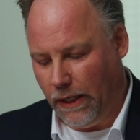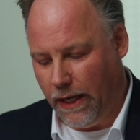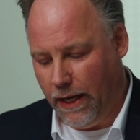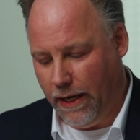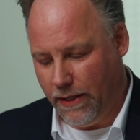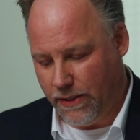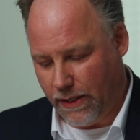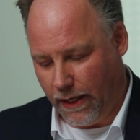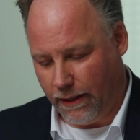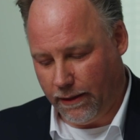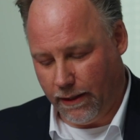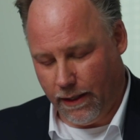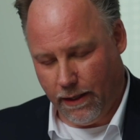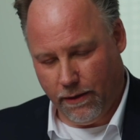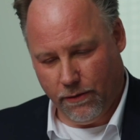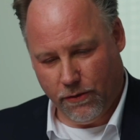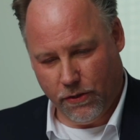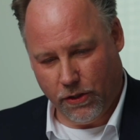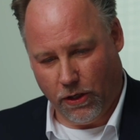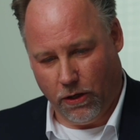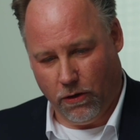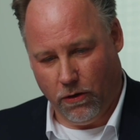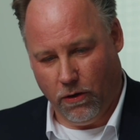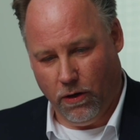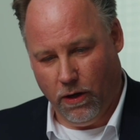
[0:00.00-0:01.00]
Exactly.
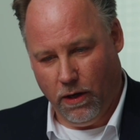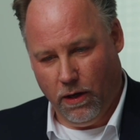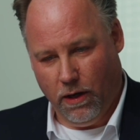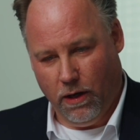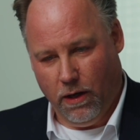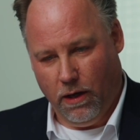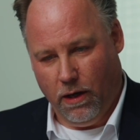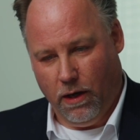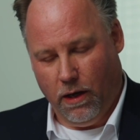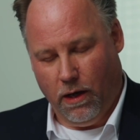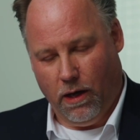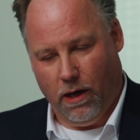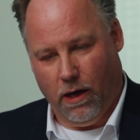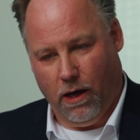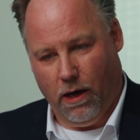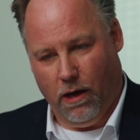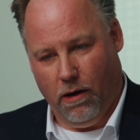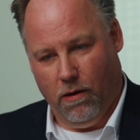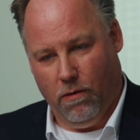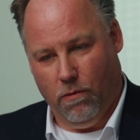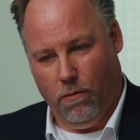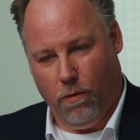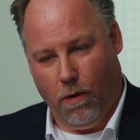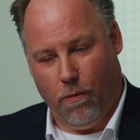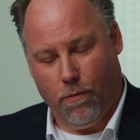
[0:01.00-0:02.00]
So
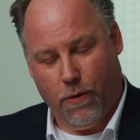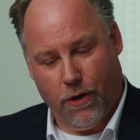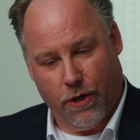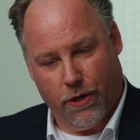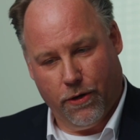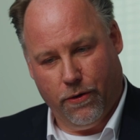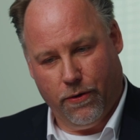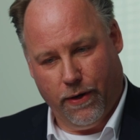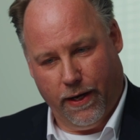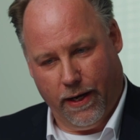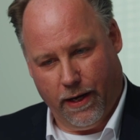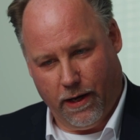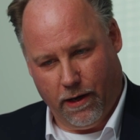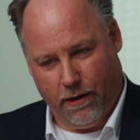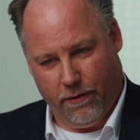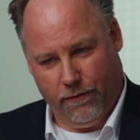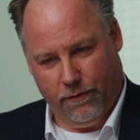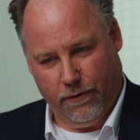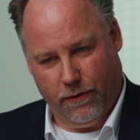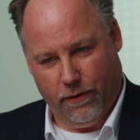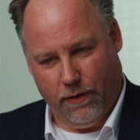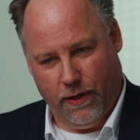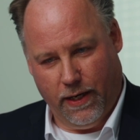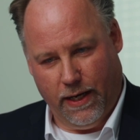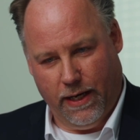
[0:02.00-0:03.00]
what we're going
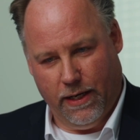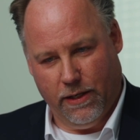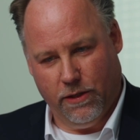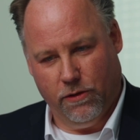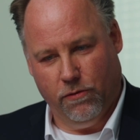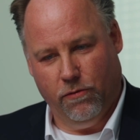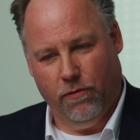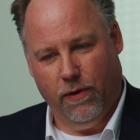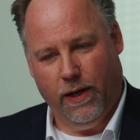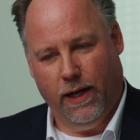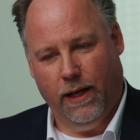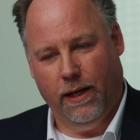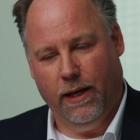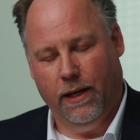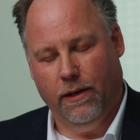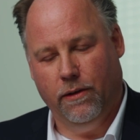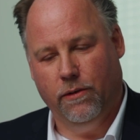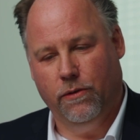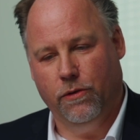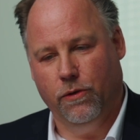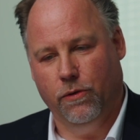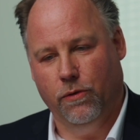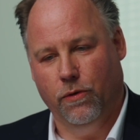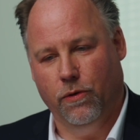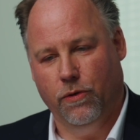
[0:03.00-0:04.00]
after is really
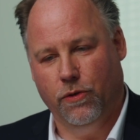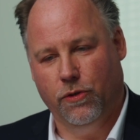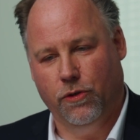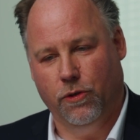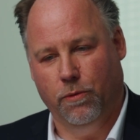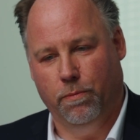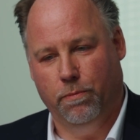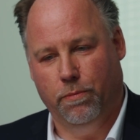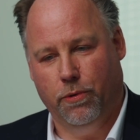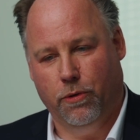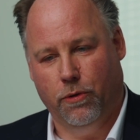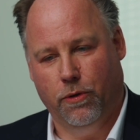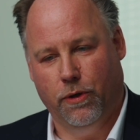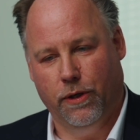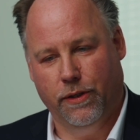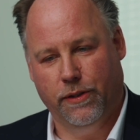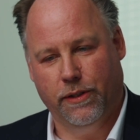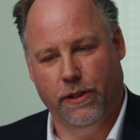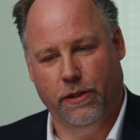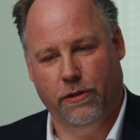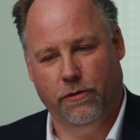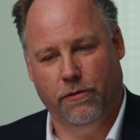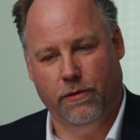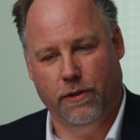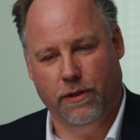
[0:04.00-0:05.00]
to support
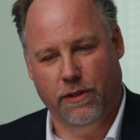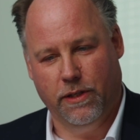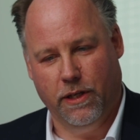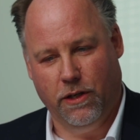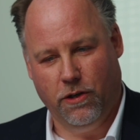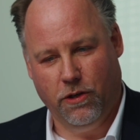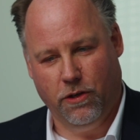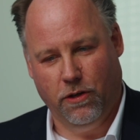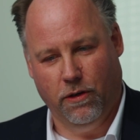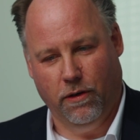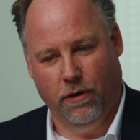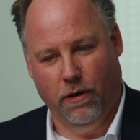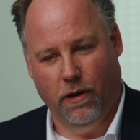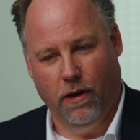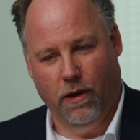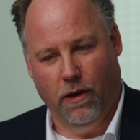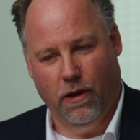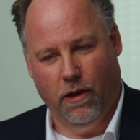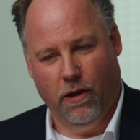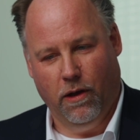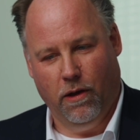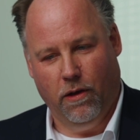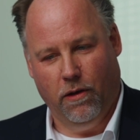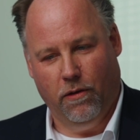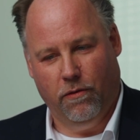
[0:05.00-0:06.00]
the transition
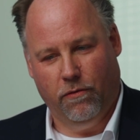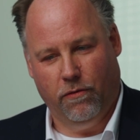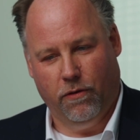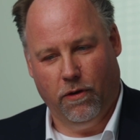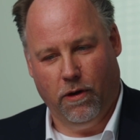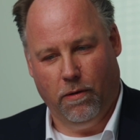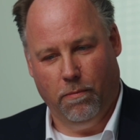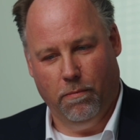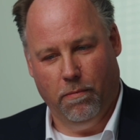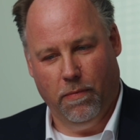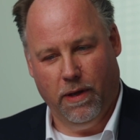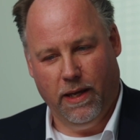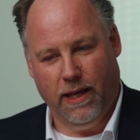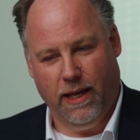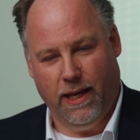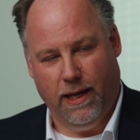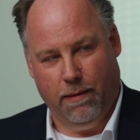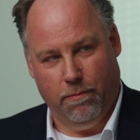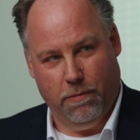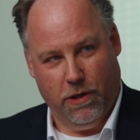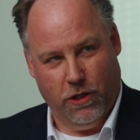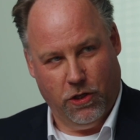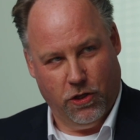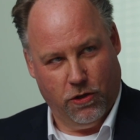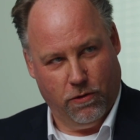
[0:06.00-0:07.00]
from
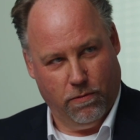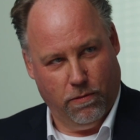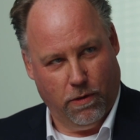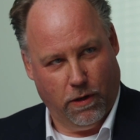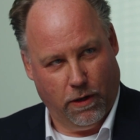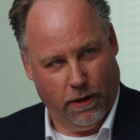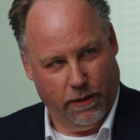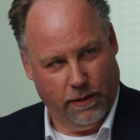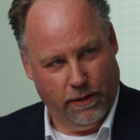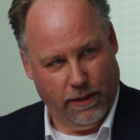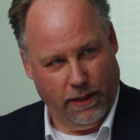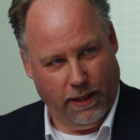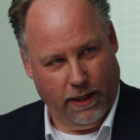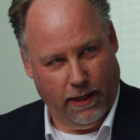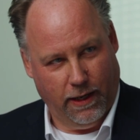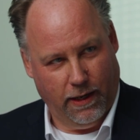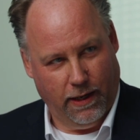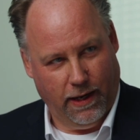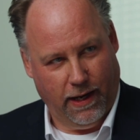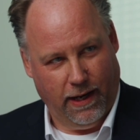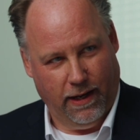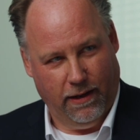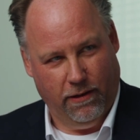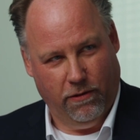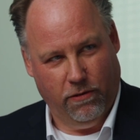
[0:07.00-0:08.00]
image quality
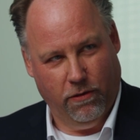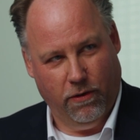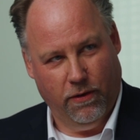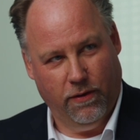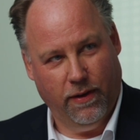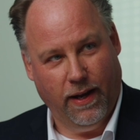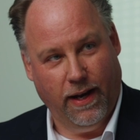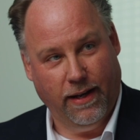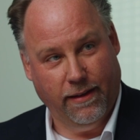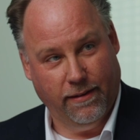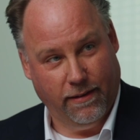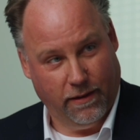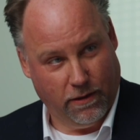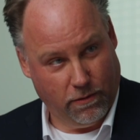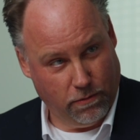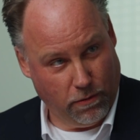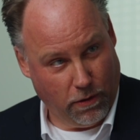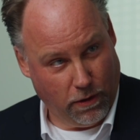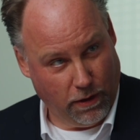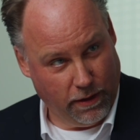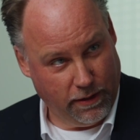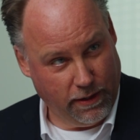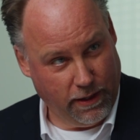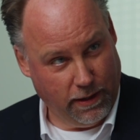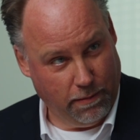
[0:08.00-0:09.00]
into a data
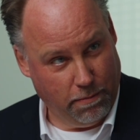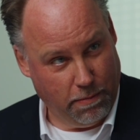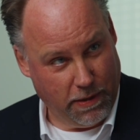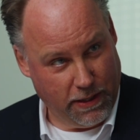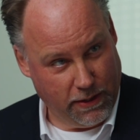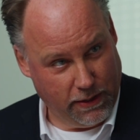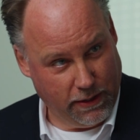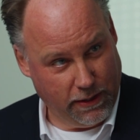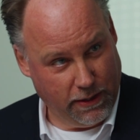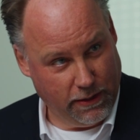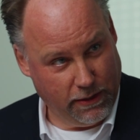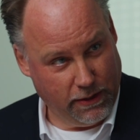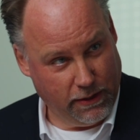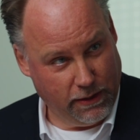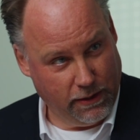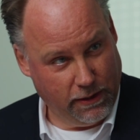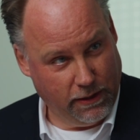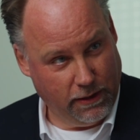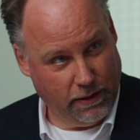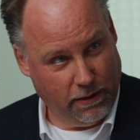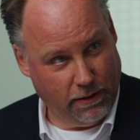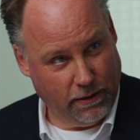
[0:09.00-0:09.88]
quality business.